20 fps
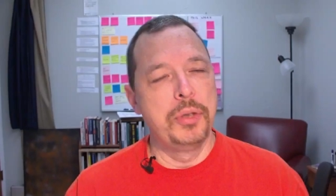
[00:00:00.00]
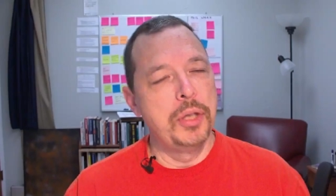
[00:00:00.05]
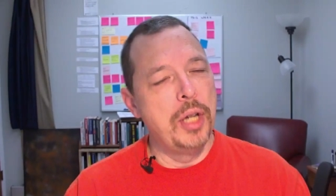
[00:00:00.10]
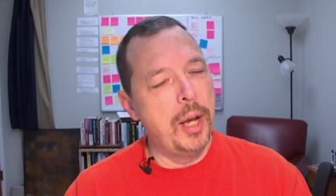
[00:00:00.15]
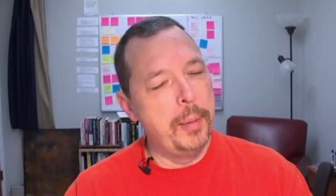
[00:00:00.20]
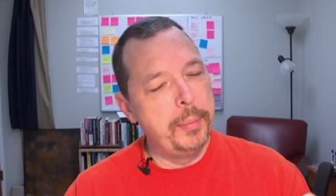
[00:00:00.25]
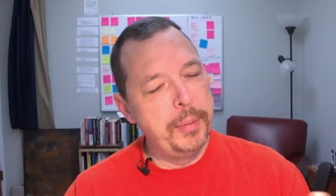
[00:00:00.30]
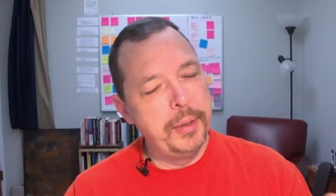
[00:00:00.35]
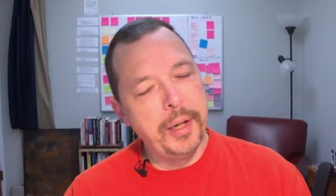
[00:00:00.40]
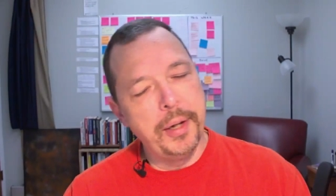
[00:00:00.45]
well,
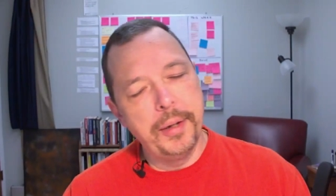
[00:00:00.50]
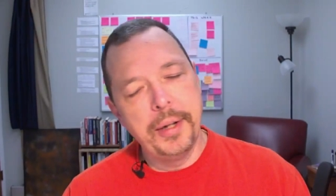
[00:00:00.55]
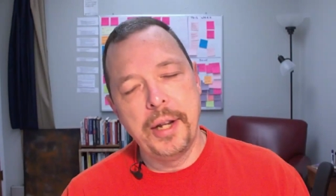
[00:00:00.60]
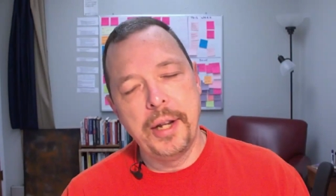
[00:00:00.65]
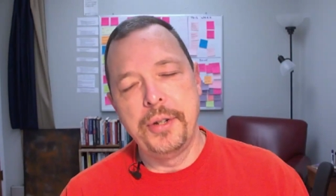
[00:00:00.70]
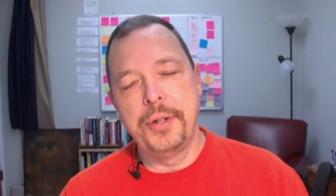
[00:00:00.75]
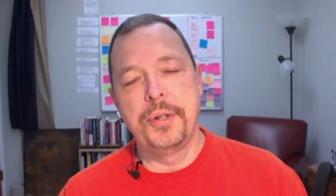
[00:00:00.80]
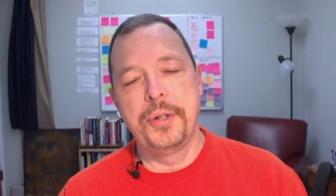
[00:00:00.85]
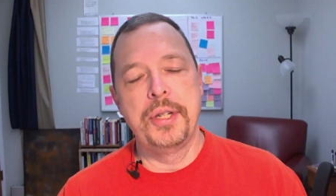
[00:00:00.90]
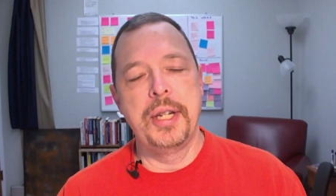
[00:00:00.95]
Thom, you don't
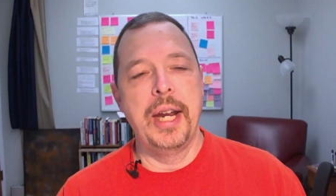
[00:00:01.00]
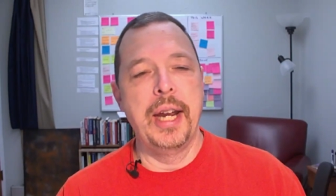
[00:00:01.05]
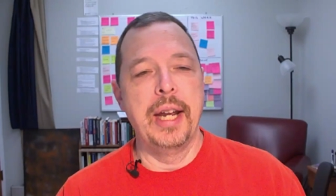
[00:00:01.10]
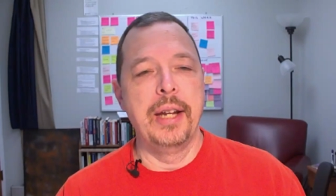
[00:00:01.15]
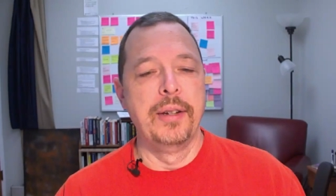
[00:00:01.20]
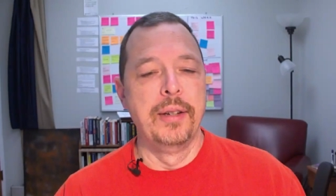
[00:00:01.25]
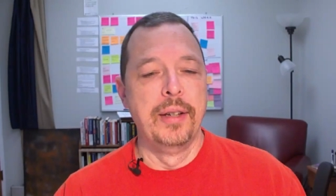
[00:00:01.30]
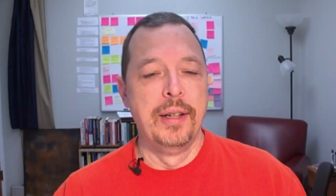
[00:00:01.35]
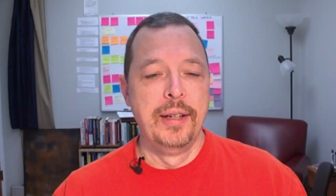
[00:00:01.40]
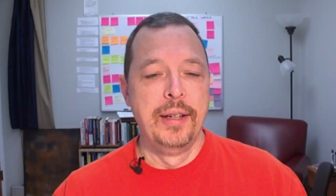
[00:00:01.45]
understand.
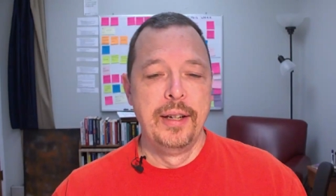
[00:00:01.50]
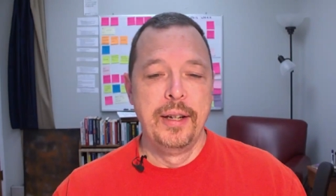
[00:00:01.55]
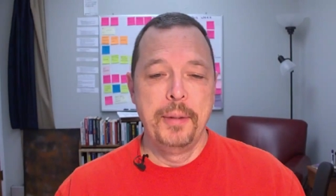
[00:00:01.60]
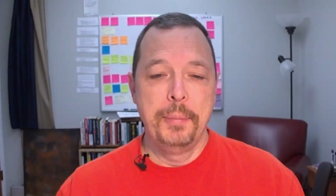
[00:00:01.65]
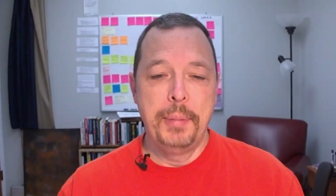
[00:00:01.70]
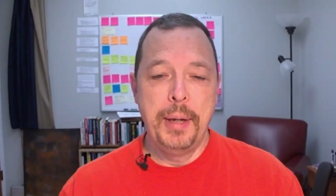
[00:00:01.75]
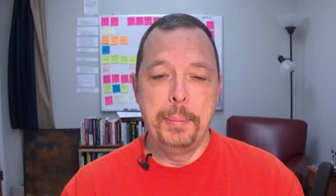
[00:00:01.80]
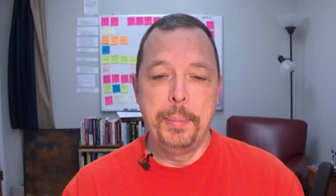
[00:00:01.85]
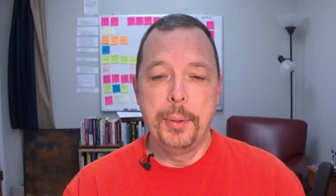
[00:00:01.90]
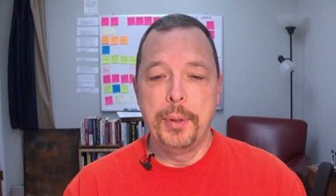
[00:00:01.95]

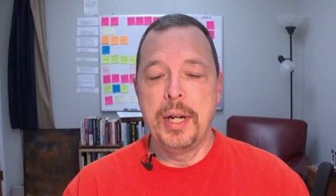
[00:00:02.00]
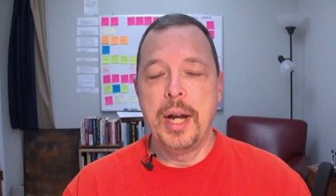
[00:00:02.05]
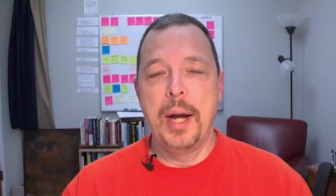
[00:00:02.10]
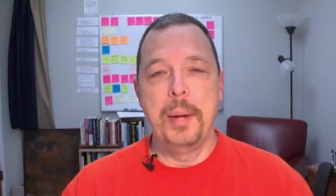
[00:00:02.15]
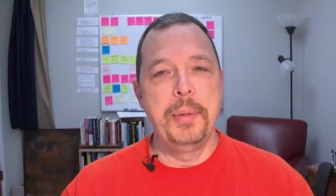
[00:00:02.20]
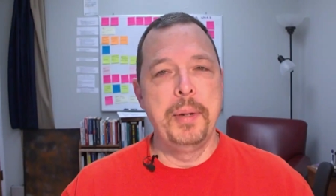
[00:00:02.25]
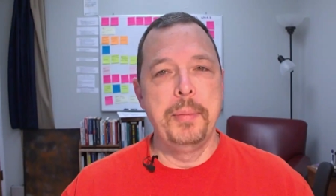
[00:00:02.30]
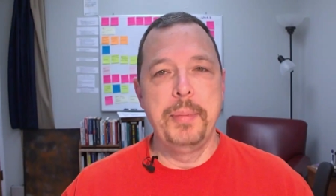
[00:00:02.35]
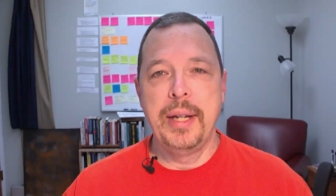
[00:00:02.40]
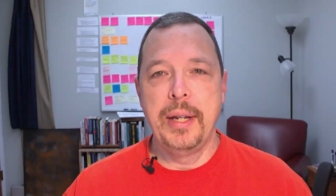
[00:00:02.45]
People
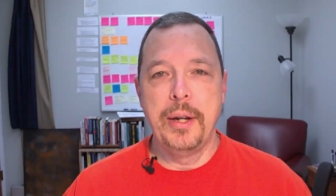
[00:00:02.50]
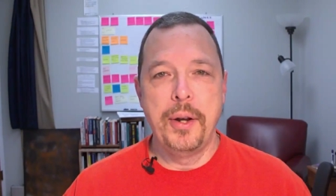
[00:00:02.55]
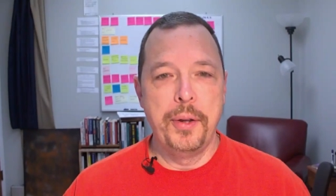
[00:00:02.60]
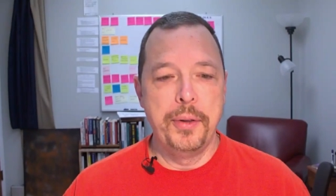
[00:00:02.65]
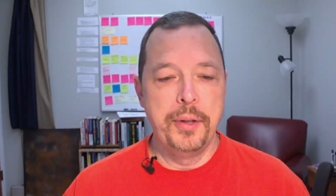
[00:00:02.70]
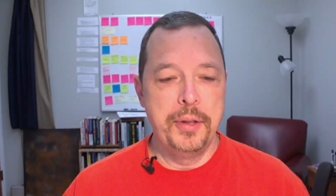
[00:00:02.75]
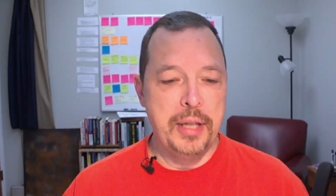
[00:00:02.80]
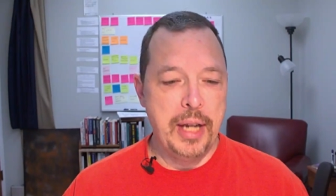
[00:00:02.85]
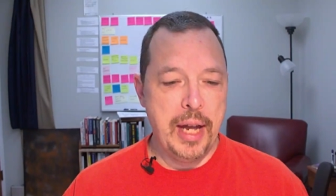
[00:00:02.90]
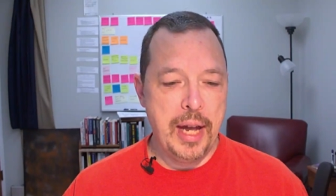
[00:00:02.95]
come to me
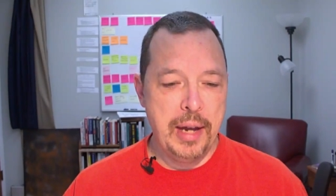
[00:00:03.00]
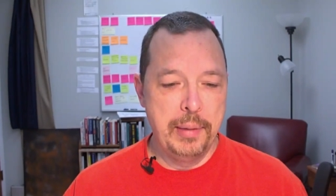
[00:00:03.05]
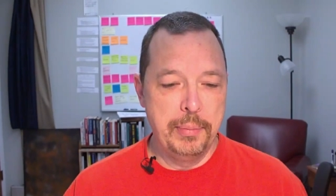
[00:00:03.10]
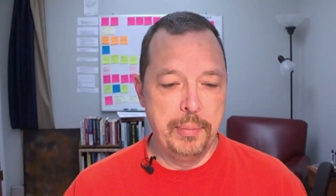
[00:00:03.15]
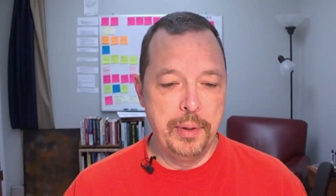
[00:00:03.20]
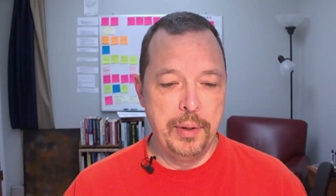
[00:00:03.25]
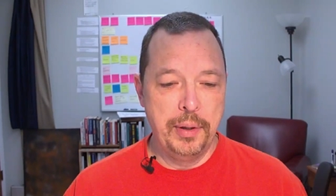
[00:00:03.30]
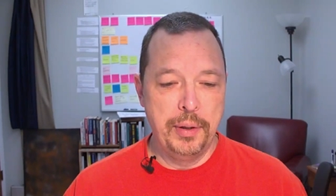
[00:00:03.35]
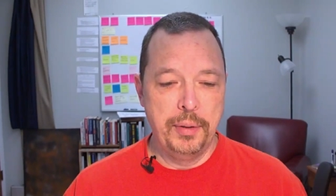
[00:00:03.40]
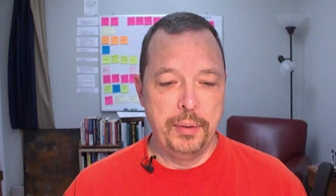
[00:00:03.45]
all the
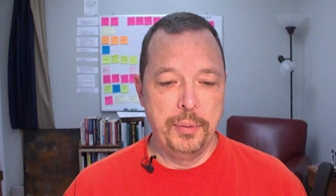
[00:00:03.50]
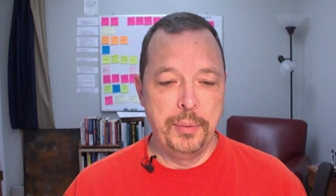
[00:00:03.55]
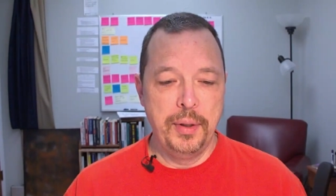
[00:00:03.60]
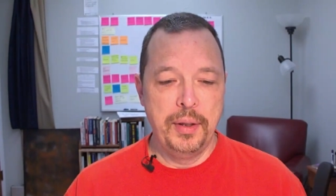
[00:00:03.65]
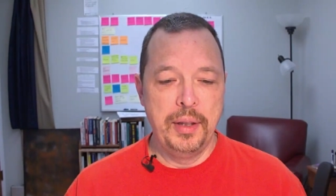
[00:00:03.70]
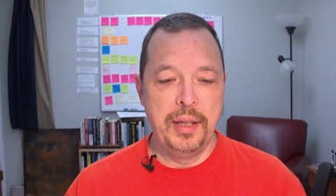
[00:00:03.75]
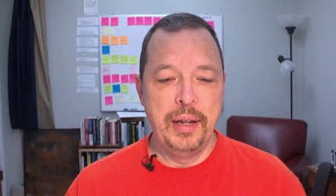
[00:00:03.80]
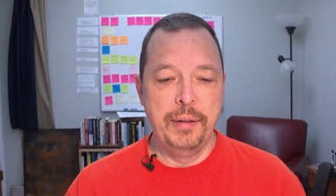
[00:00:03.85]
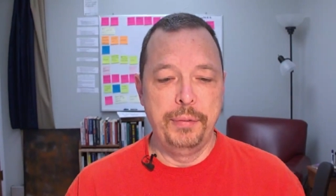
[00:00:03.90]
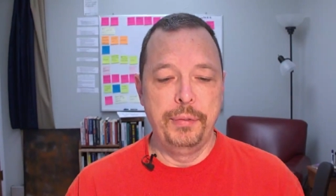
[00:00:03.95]
time with,
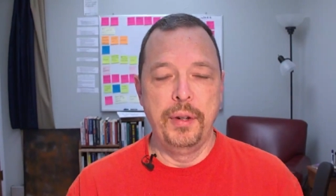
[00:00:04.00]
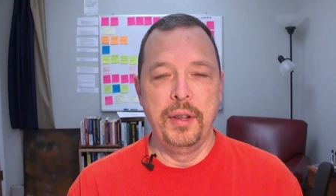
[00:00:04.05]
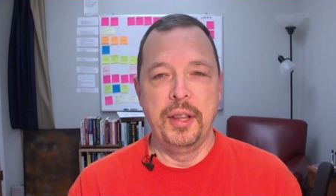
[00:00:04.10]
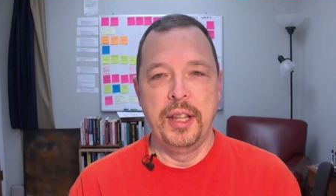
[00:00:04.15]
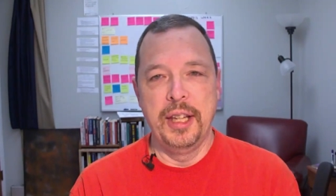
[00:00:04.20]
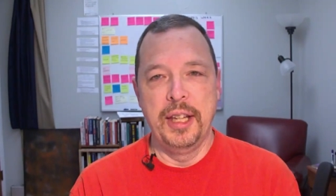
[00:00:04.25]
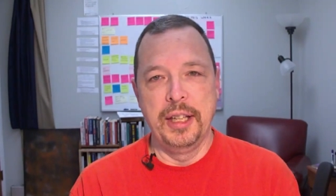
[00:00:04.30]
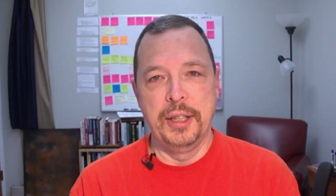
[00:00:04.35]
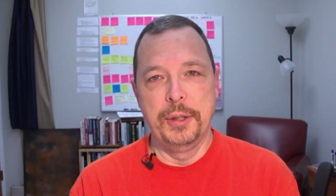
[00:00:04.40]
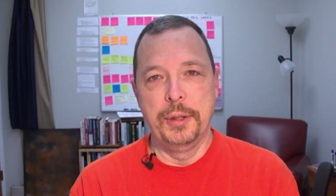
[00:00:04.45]
with
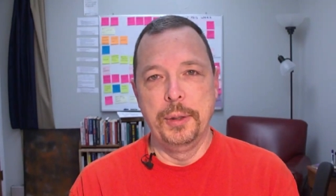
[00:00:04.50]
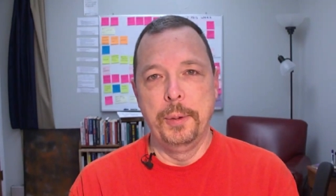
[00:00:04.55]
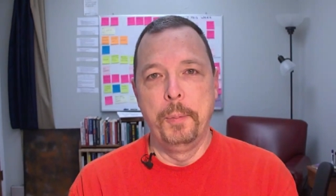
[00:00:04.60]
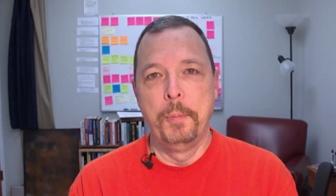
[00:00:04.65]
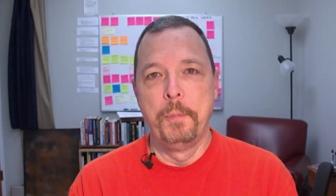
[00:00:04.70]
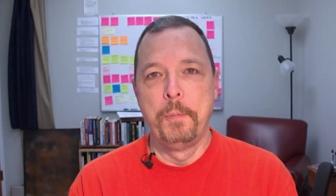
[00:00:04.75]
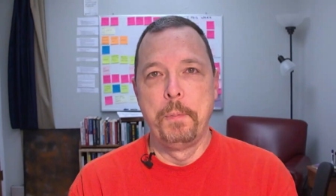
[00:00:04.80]
different things